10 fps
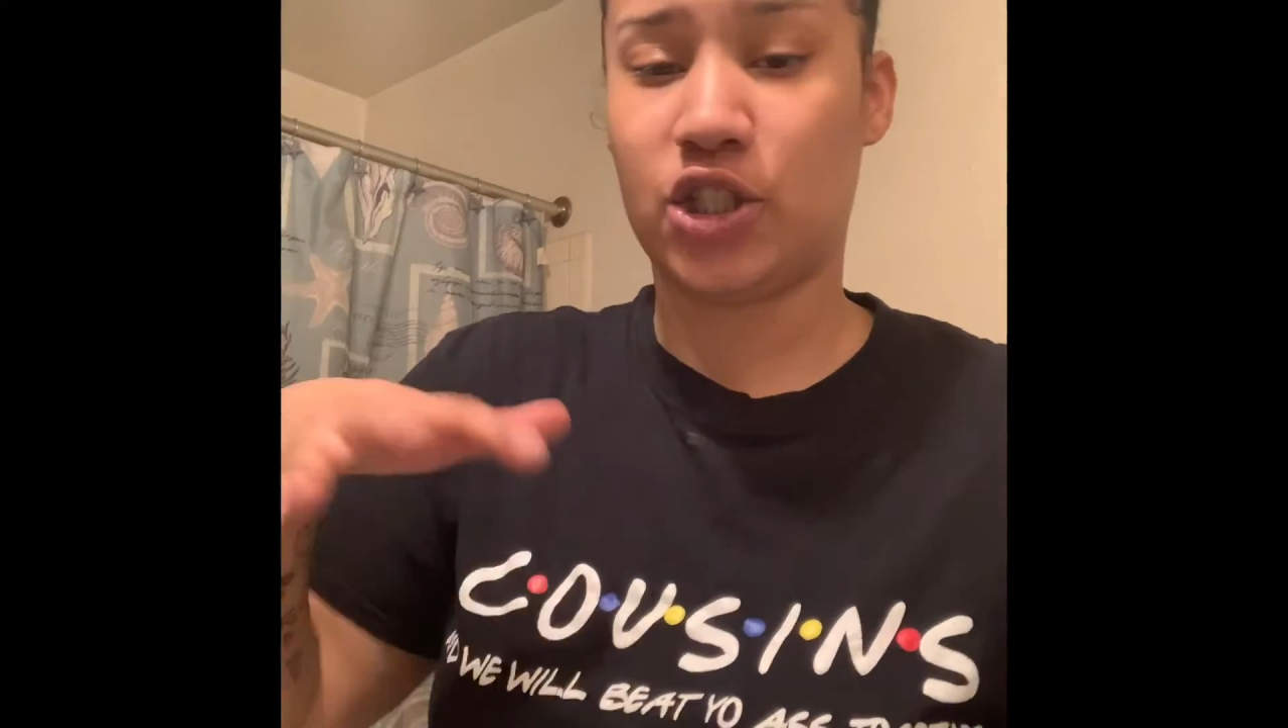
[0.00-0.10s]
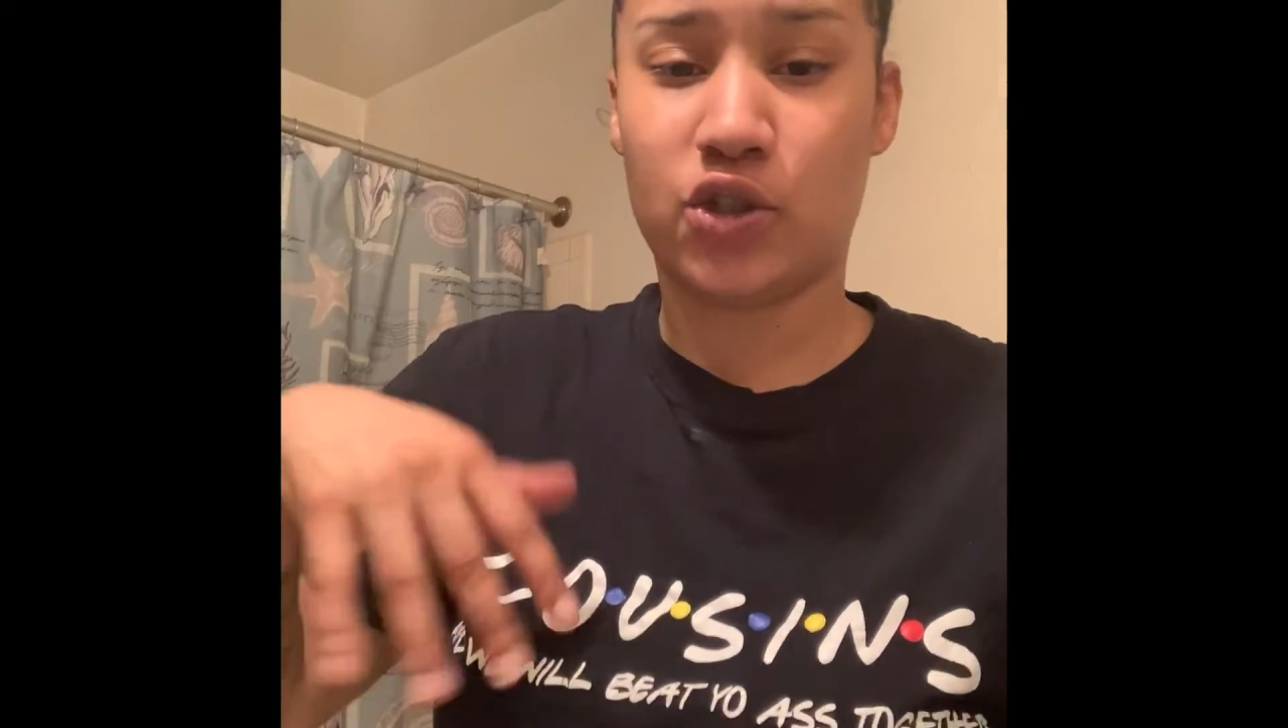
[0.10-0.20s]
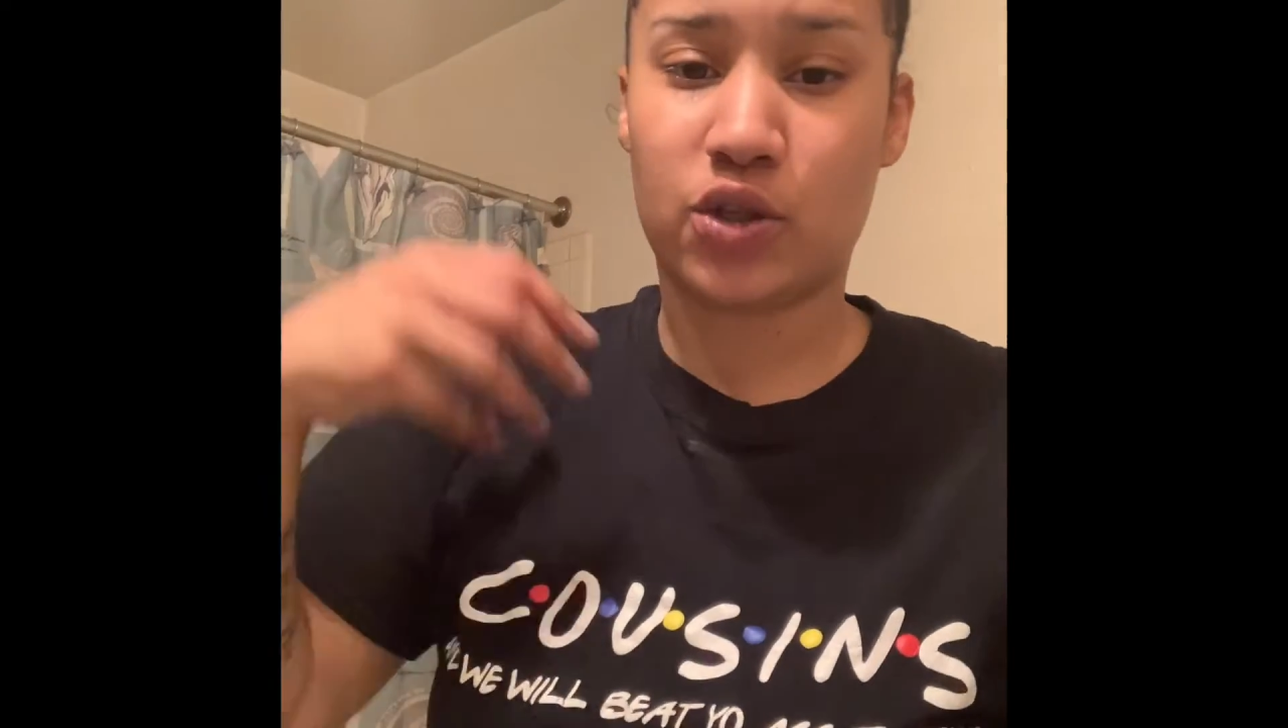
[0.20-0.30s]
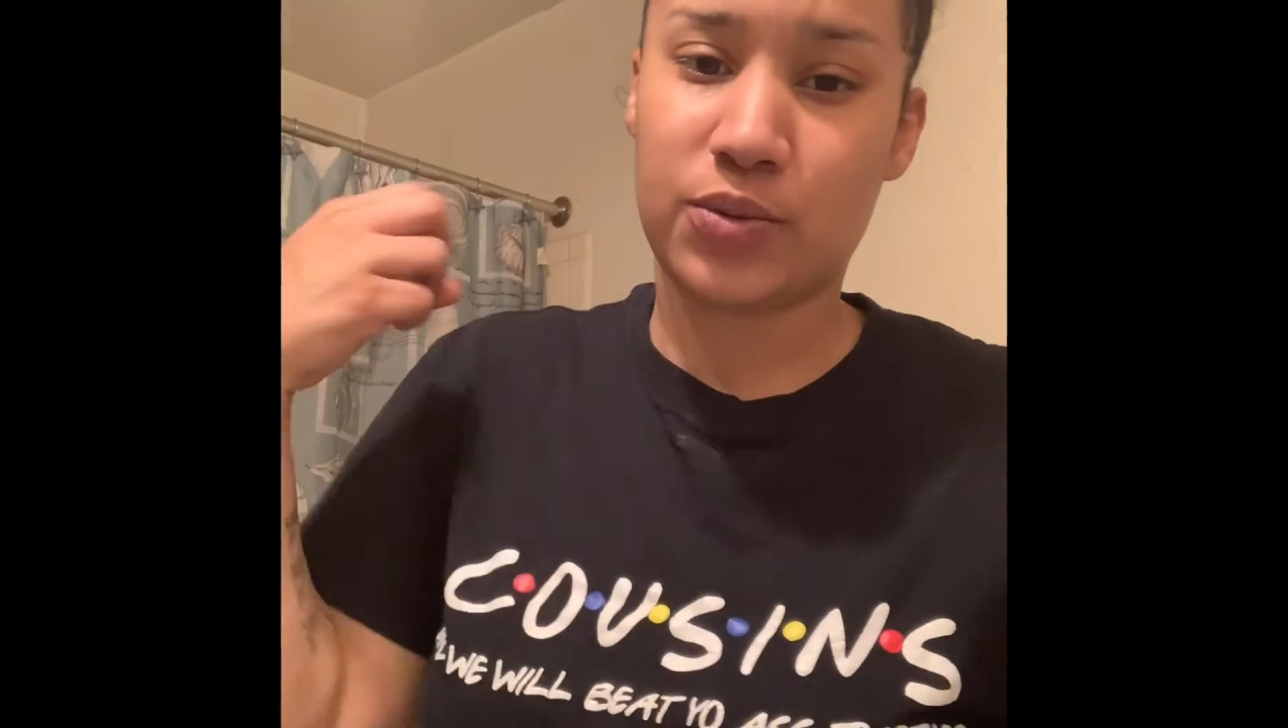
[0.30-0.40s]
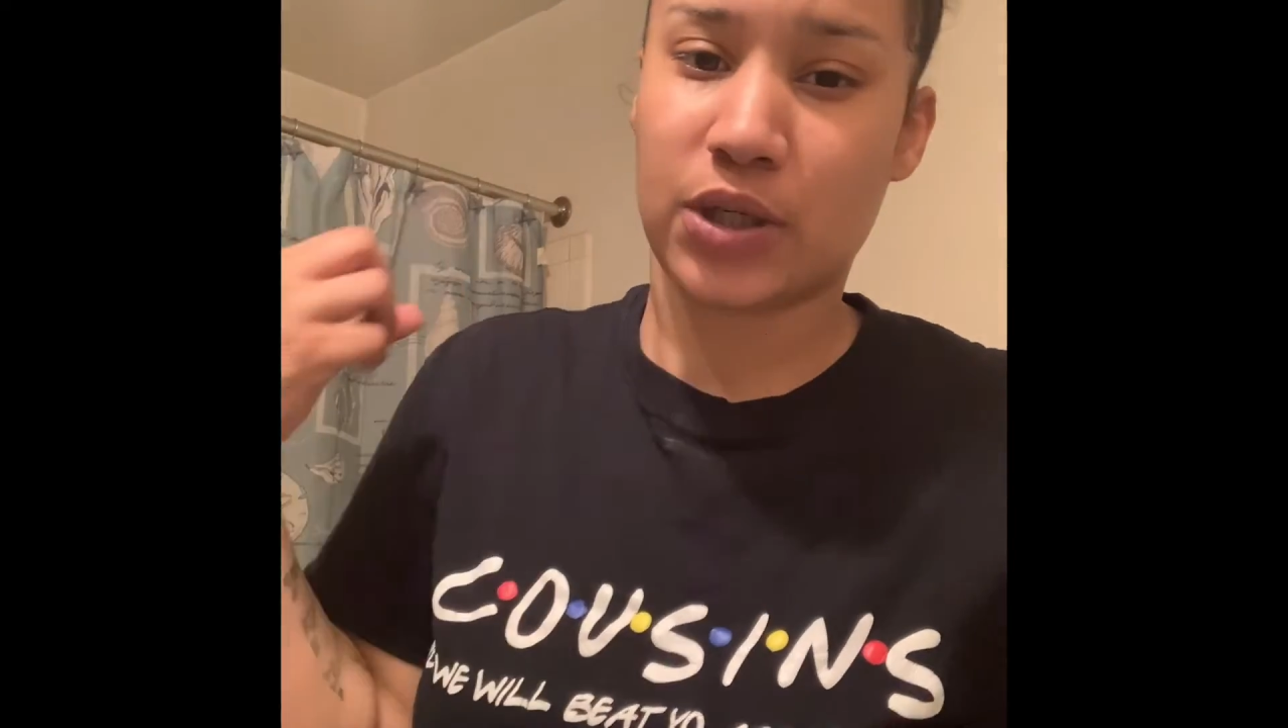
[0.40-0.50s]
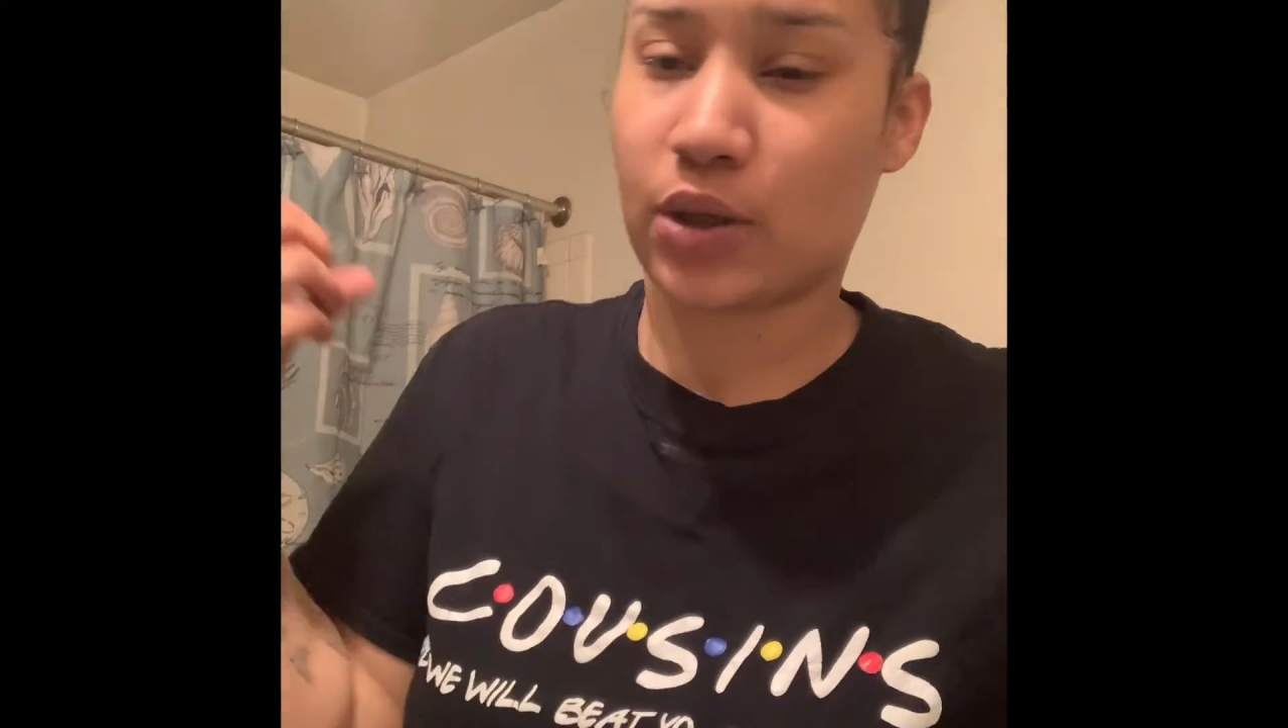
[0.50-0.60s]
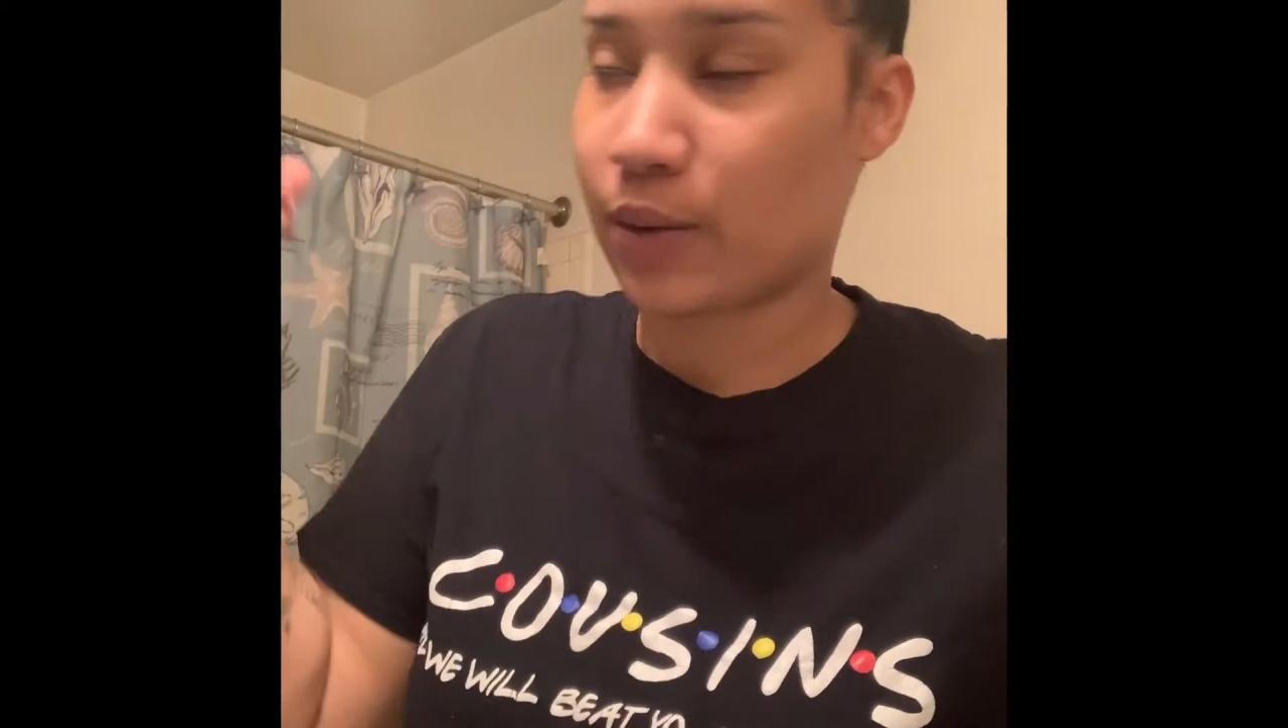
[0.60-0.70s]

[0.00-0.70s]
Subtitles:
YouTube channel,